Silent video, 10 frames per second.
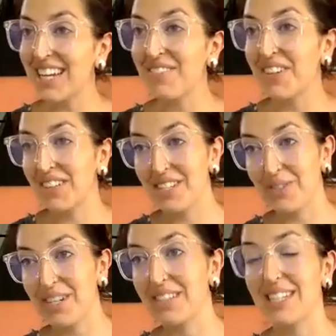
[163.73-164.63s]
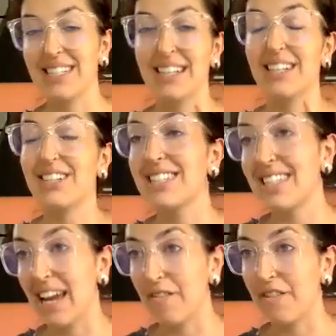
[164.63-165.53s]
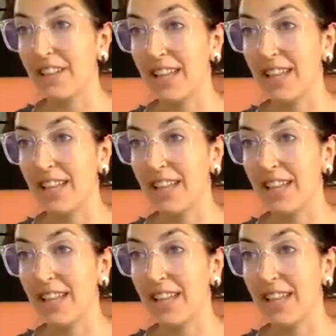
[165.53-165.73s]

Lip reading: thing about these oils is that they're safe.